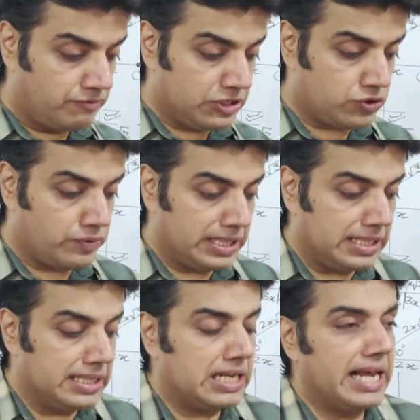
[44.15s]
which
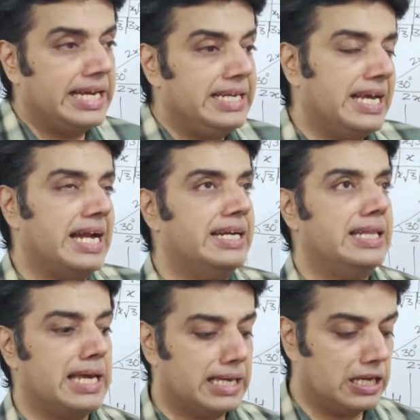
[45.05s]
when inclined
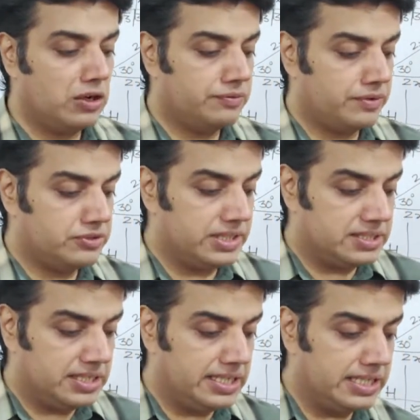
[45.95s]
at an angle of
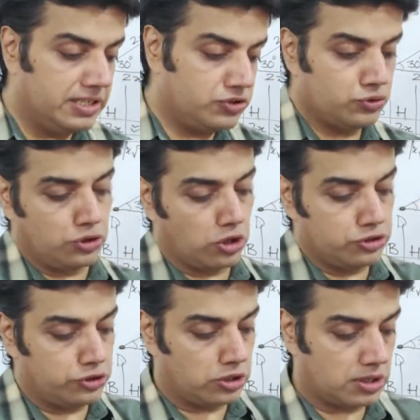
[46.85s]
60 degrees to the
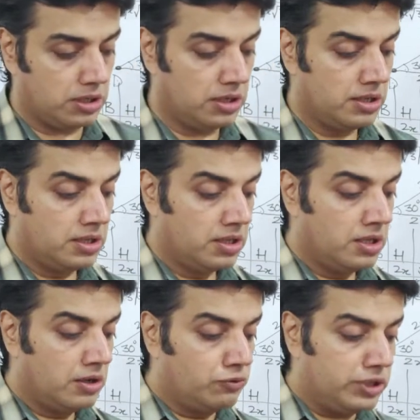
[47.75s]
horizontal
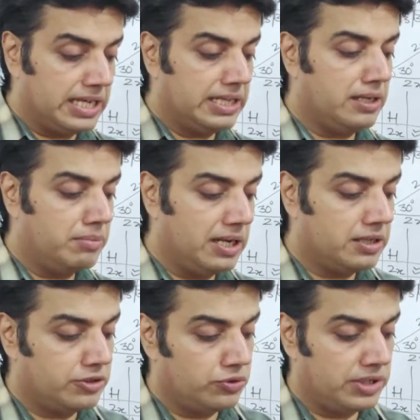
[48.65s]
would enable
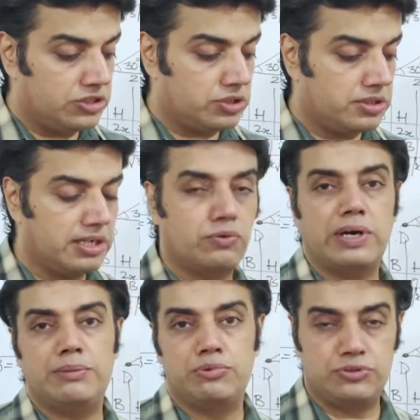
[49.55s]
her to reach the
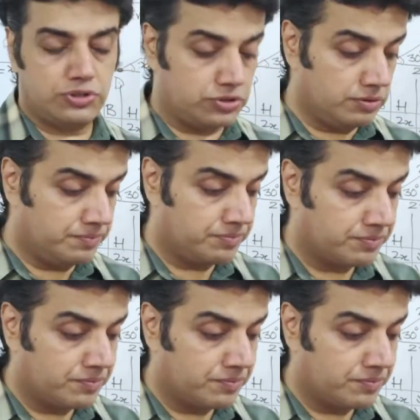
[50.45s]
required position?